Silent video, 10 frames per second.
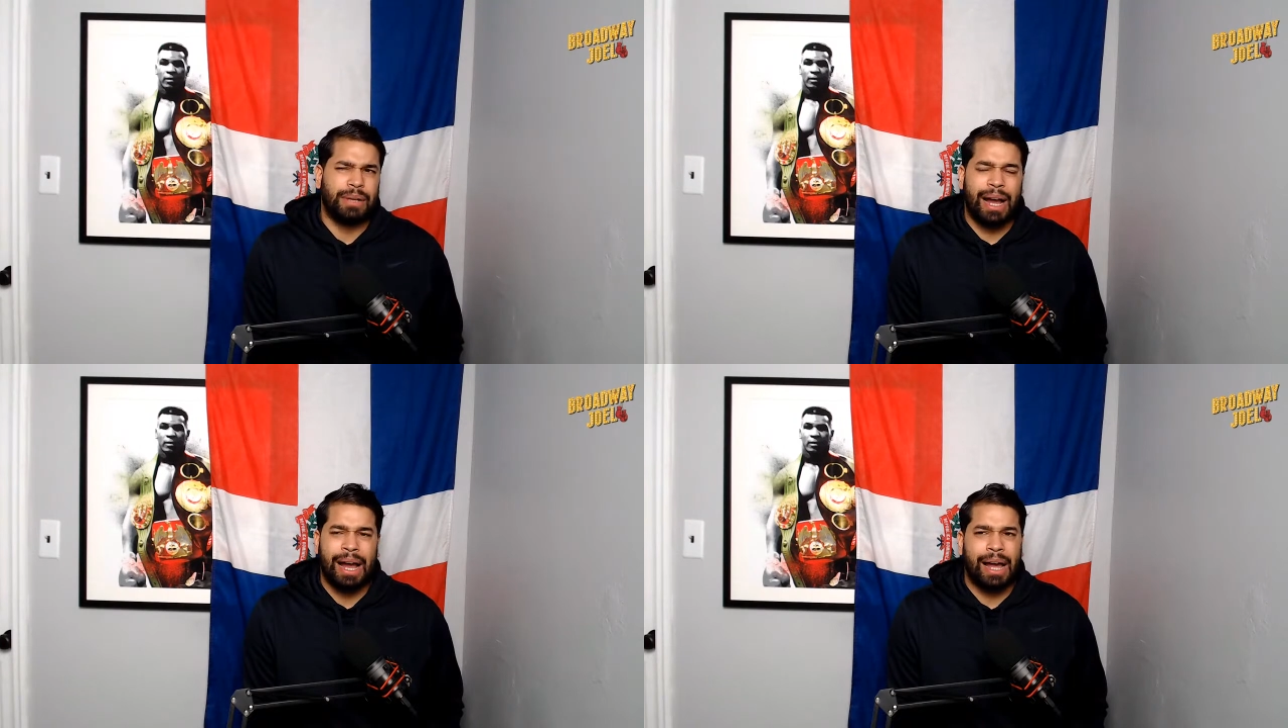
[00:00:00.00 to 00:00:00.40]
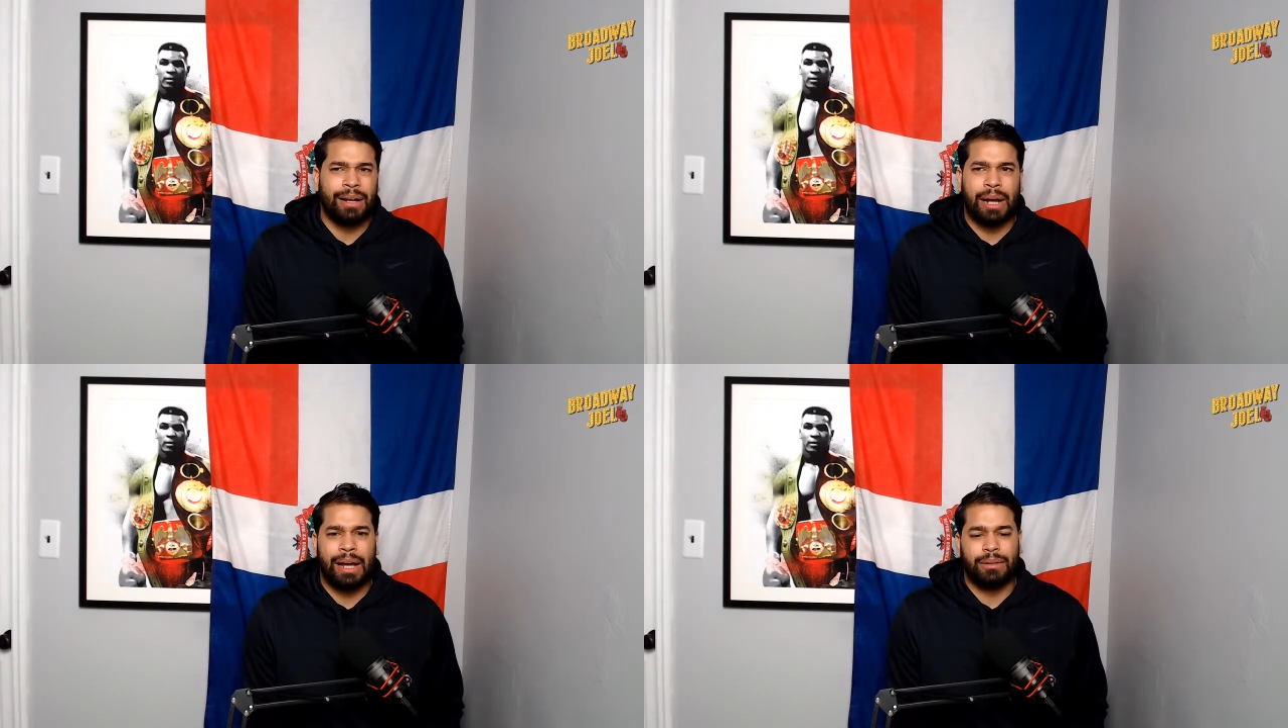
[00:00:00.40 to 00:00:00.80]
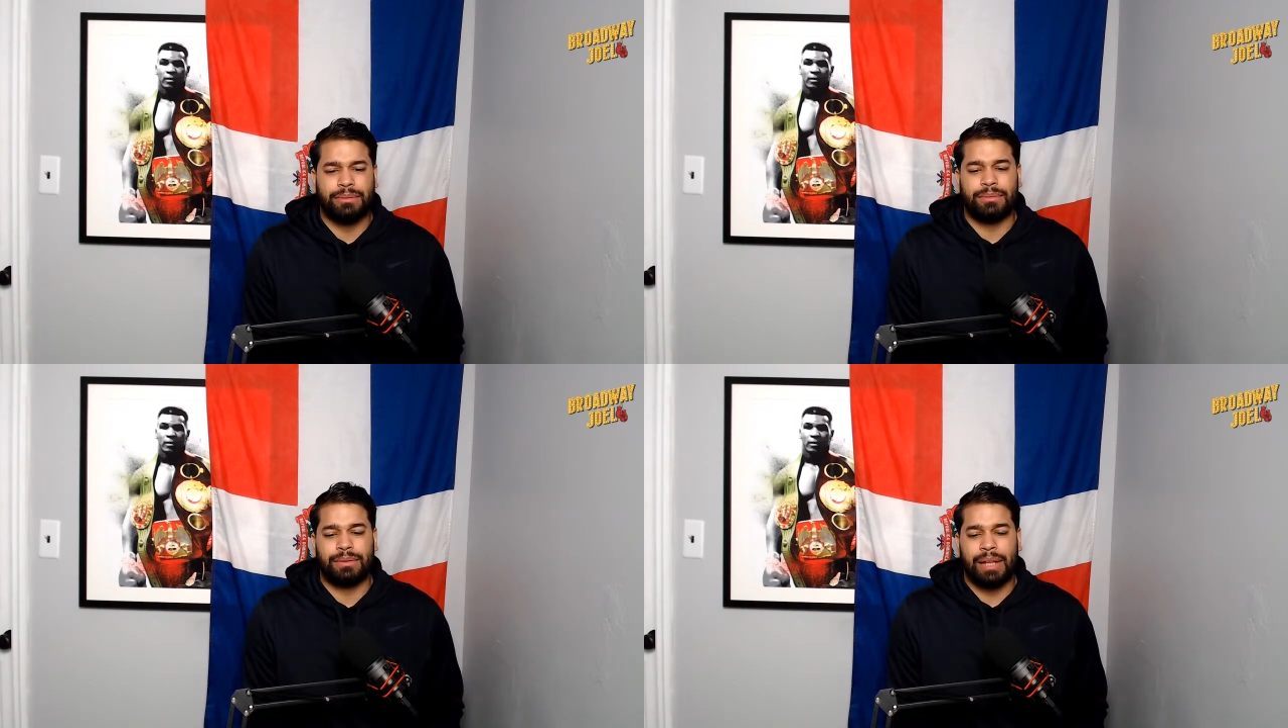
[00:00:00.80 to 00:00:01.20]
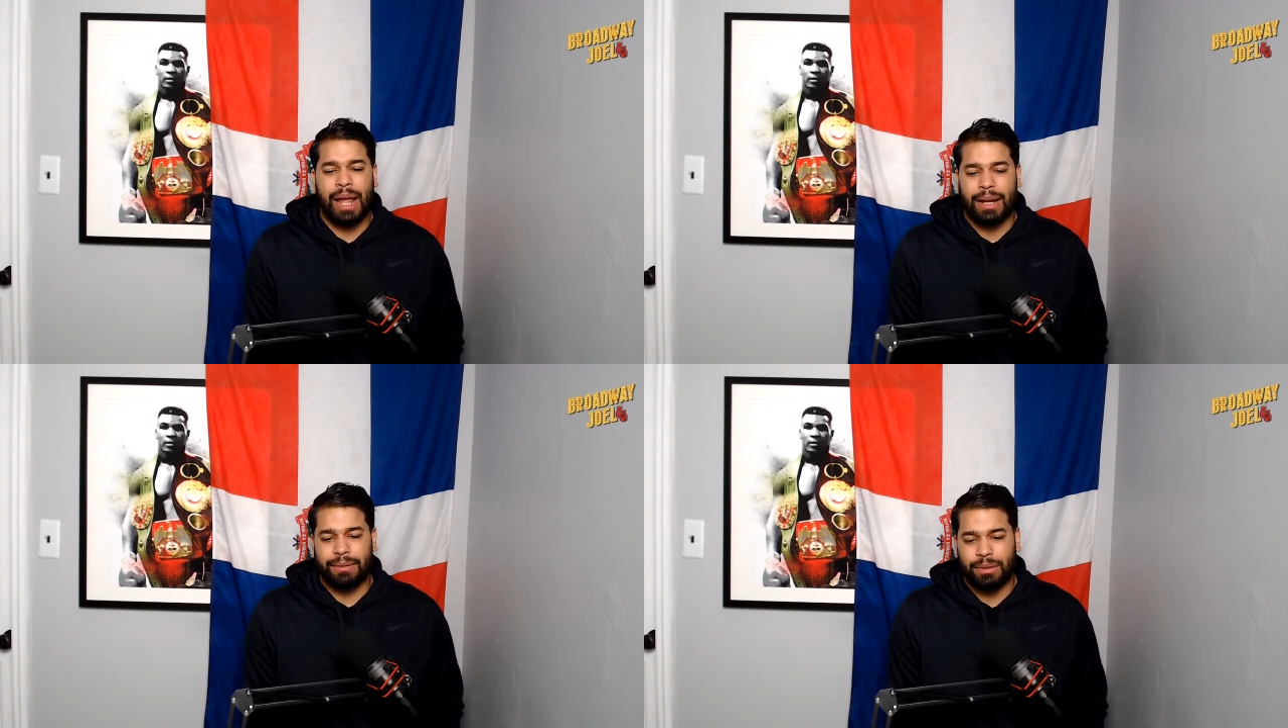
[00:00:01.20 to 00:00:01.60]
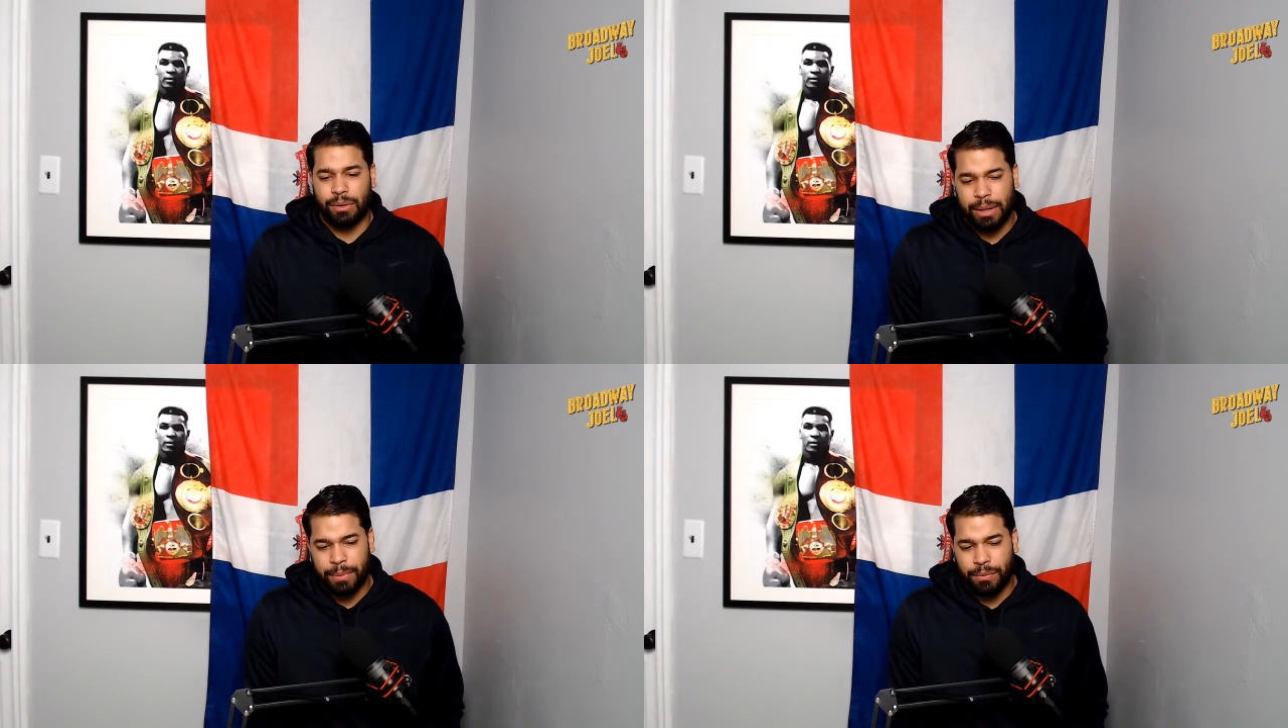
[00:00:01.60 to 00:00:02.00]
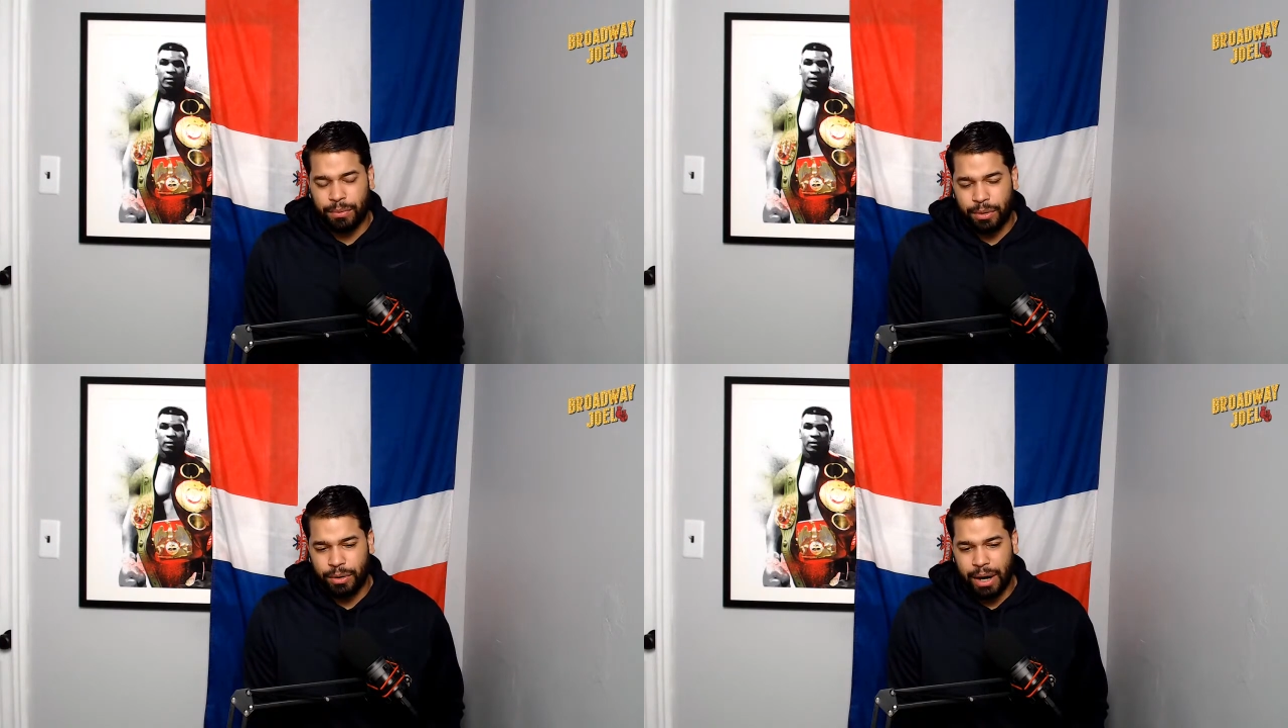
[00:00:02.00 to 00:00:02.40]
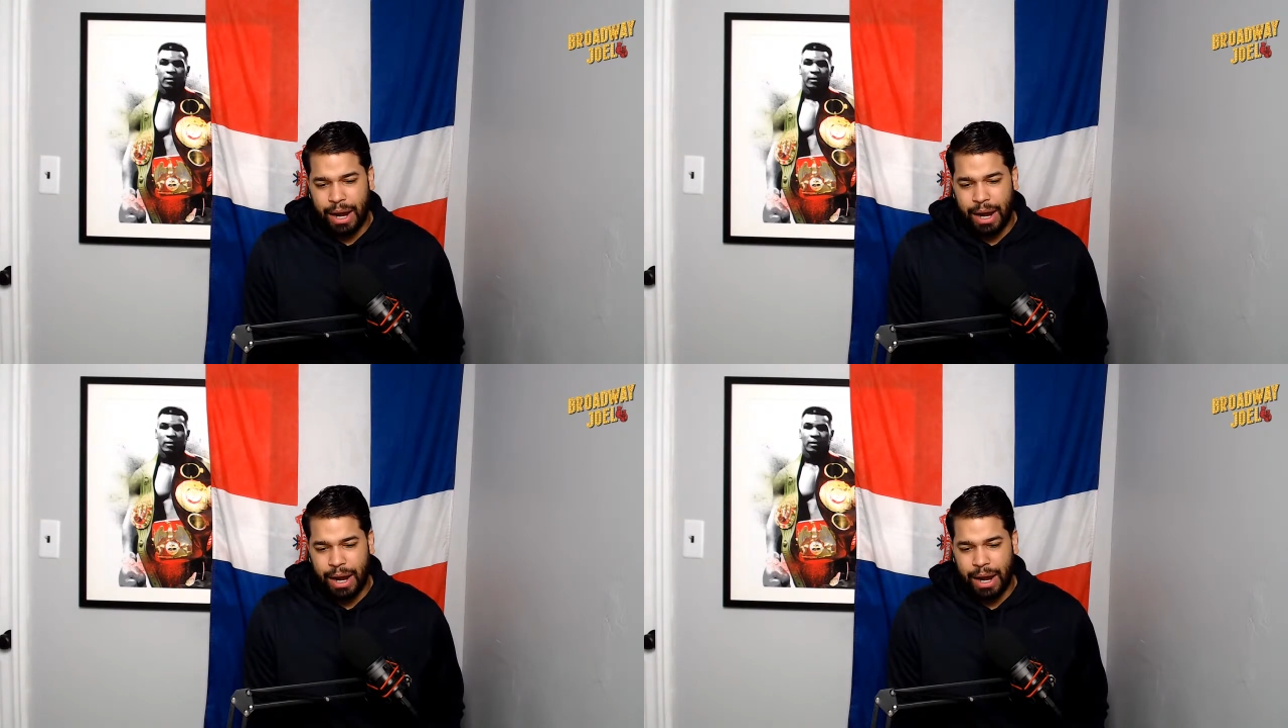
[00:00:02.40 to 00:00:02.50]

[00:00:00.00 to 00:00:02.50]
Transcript: I don't like. Don't get me wrong.